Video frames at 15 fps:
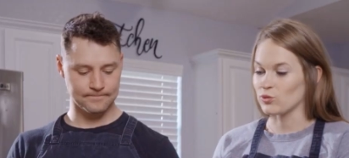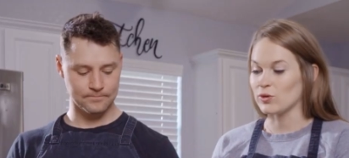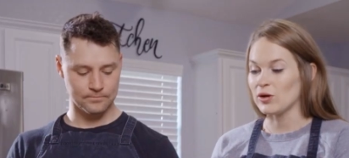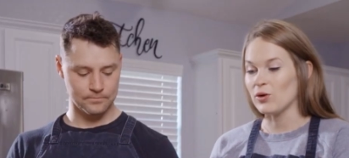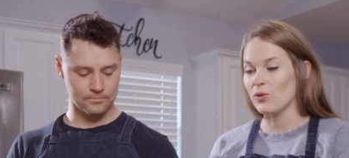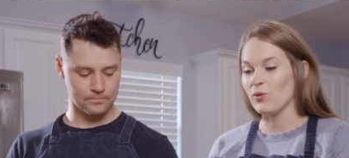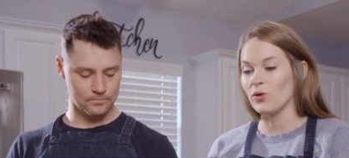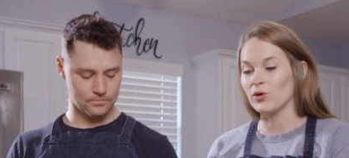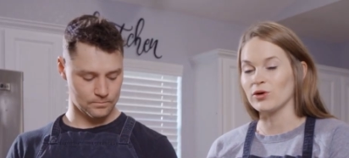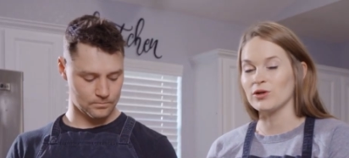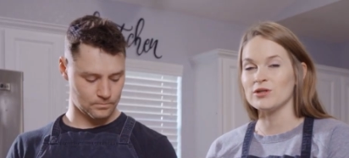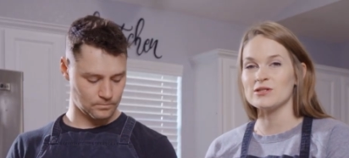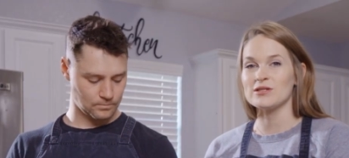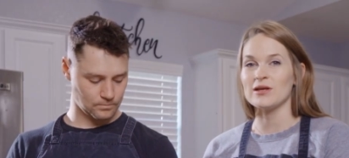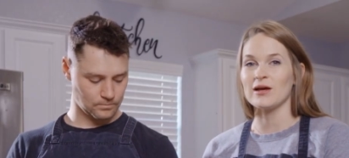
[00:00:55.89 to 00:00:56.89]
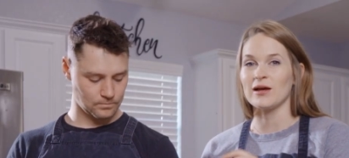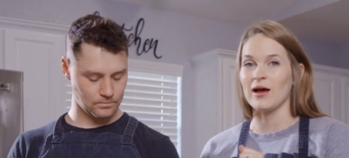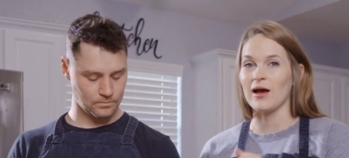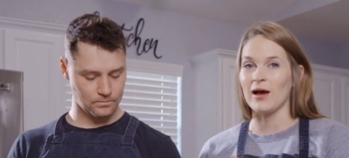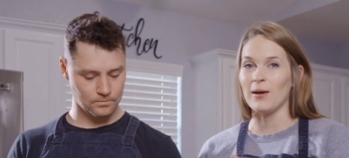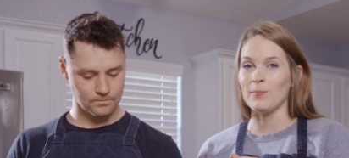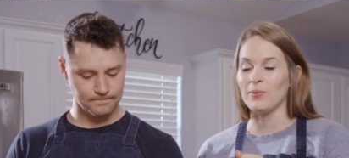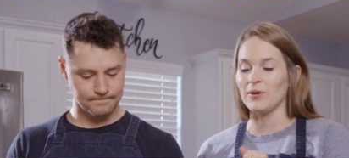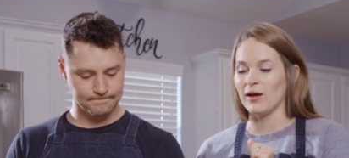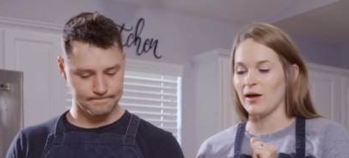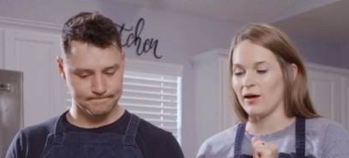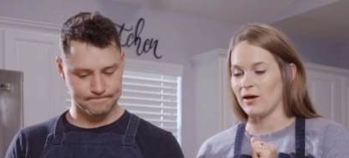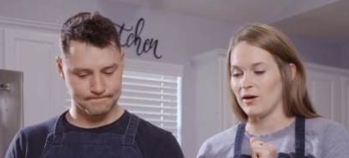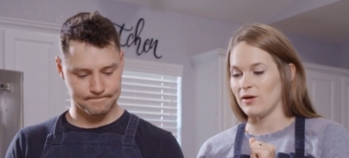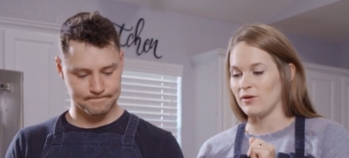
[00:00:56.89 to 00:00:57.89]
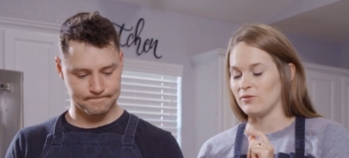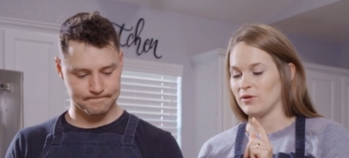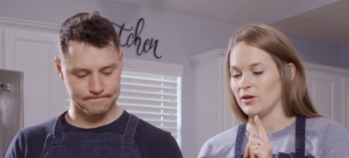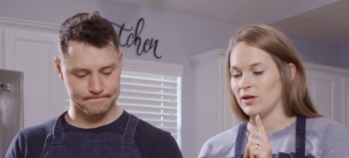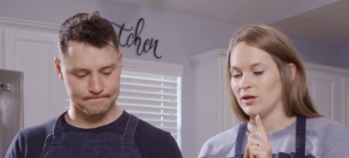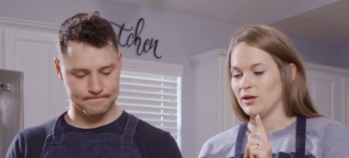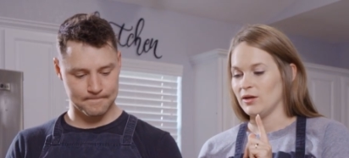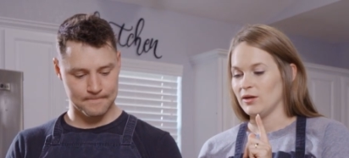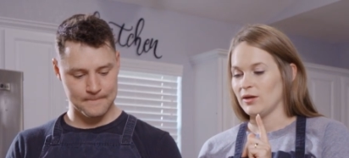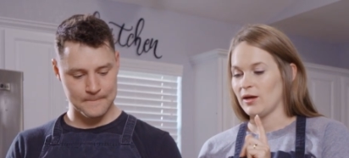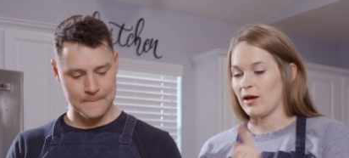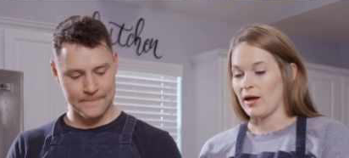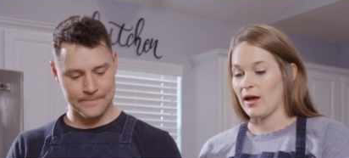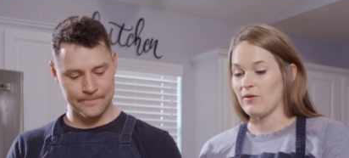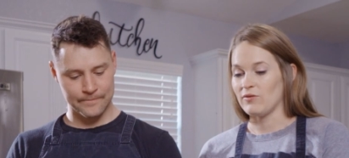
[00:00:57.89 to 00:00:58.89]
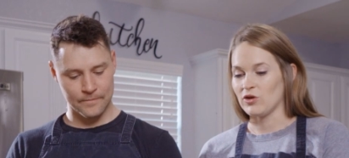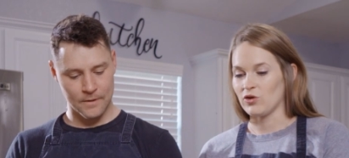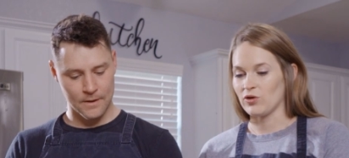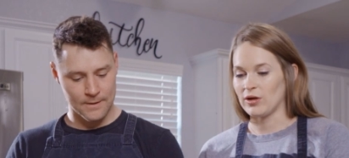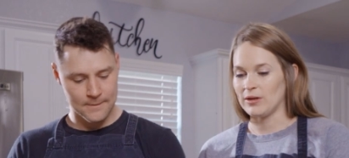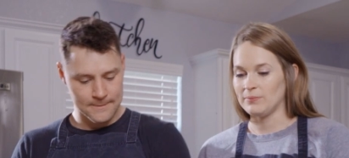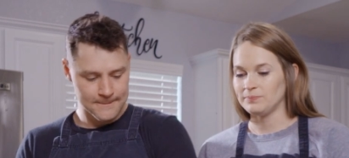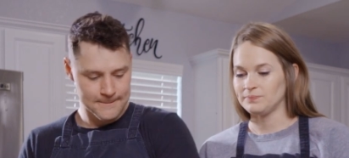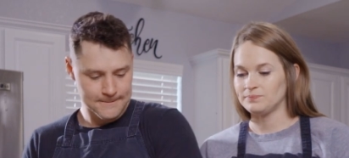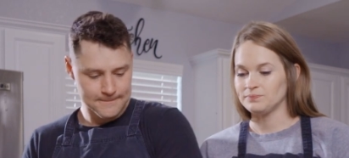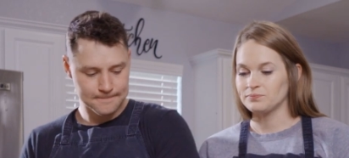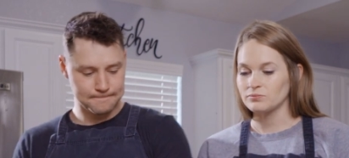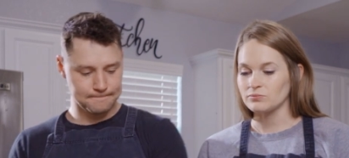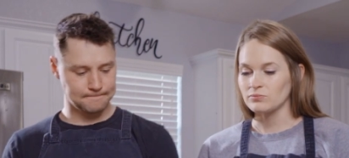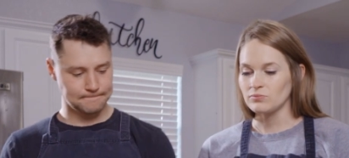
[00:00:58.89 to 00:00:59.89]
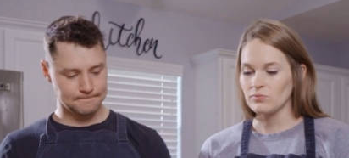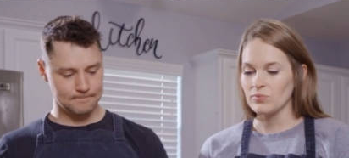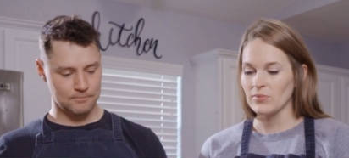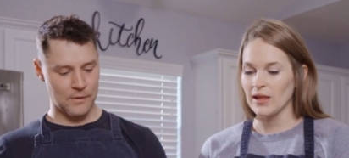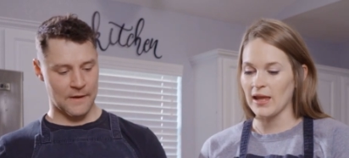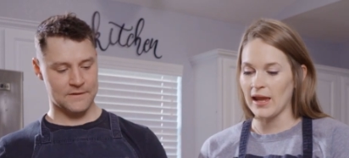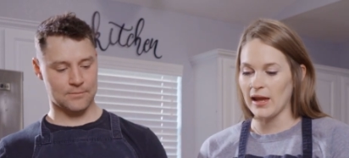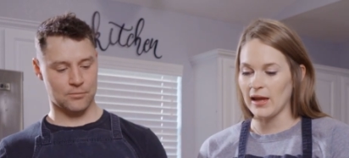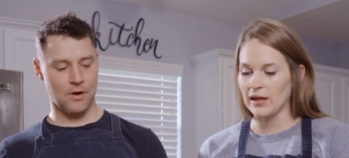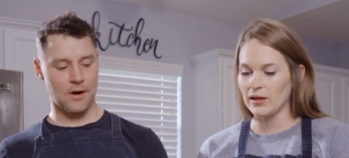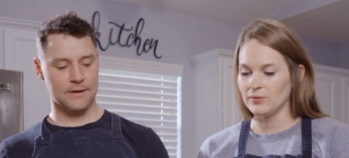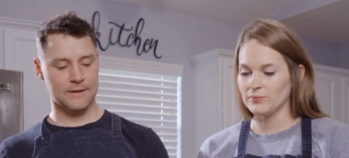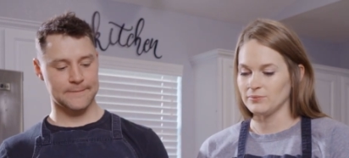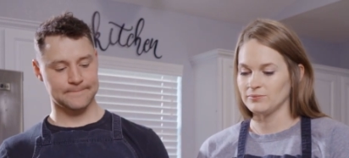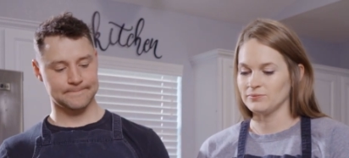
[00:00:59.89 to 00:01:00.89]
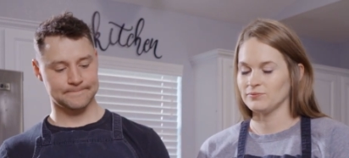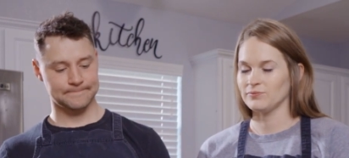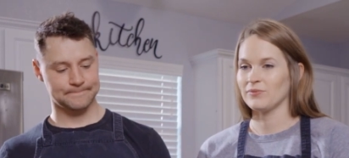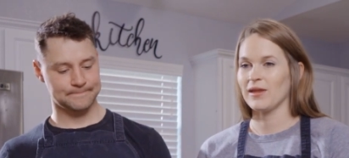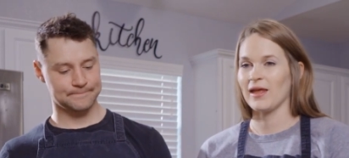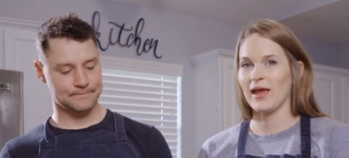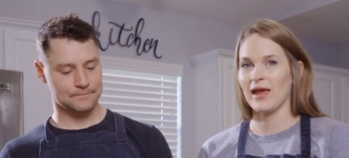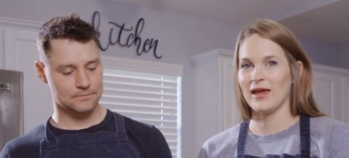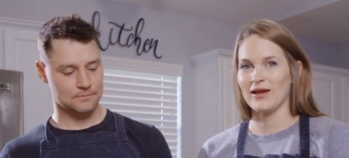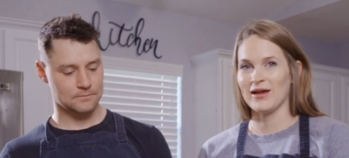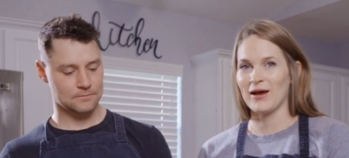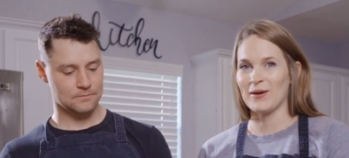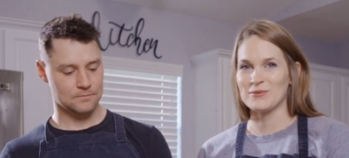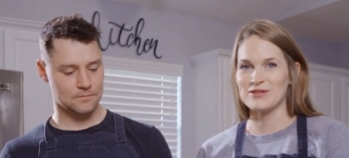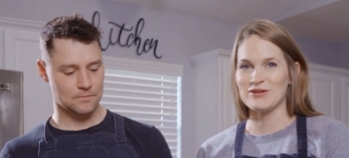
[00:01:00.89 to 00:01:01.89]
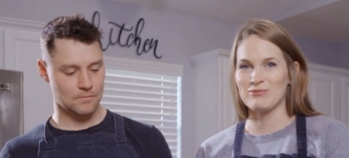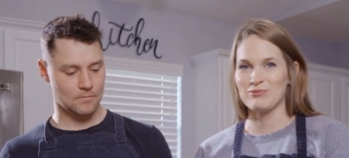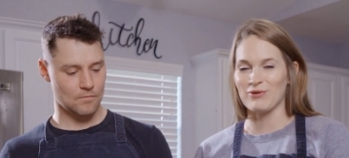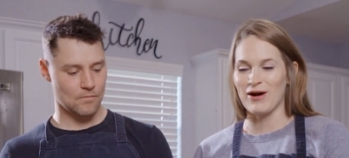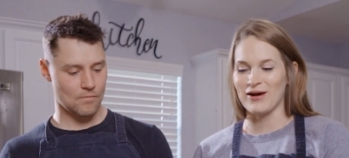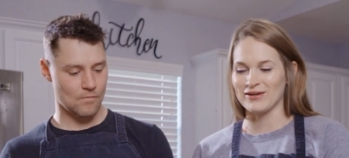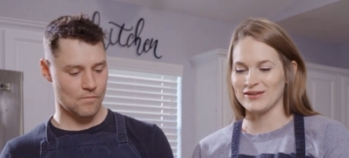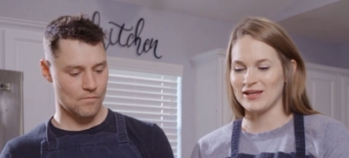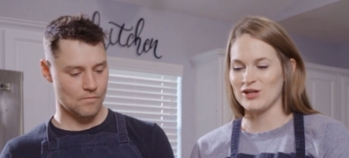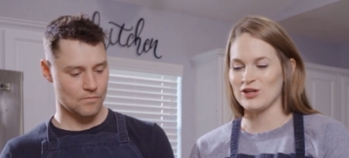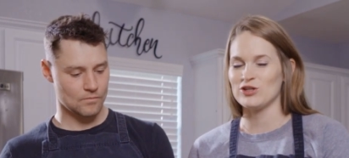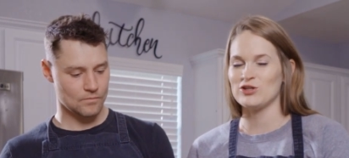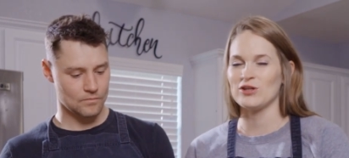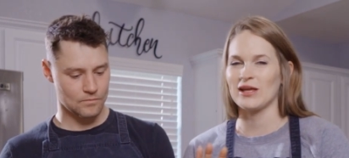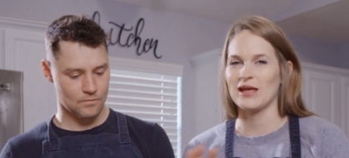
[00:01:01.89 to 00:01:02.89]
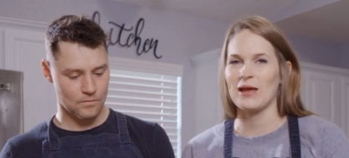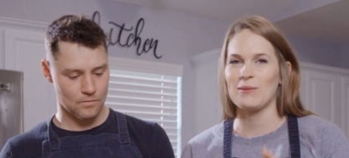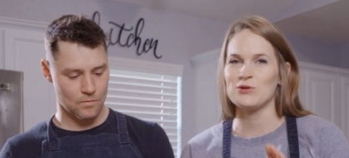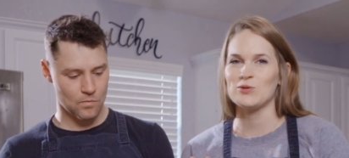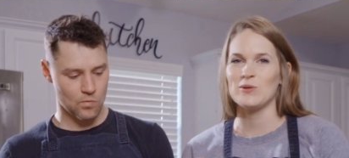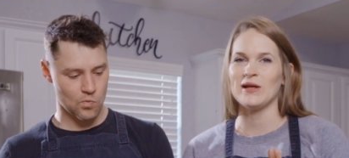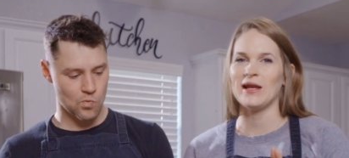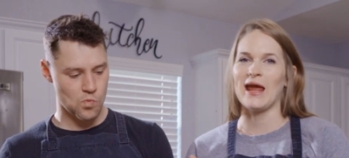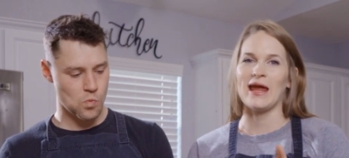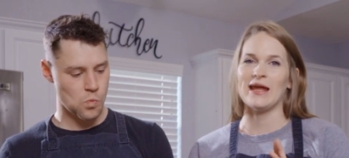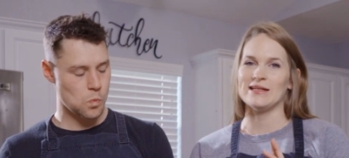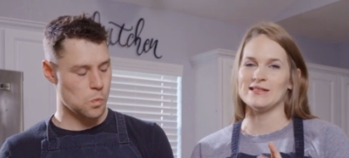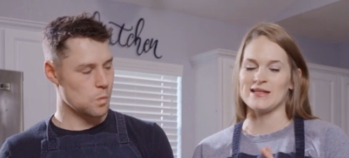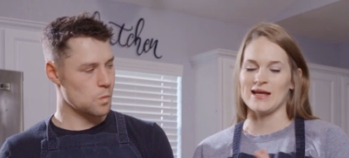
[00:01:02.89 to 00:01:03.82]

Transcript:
Speaker 1: 3/4 cup of heavy cream.
Speaker 2: We have some broccoli.
Speaker 1: 8 cups of broccoli. You can do like between 8 and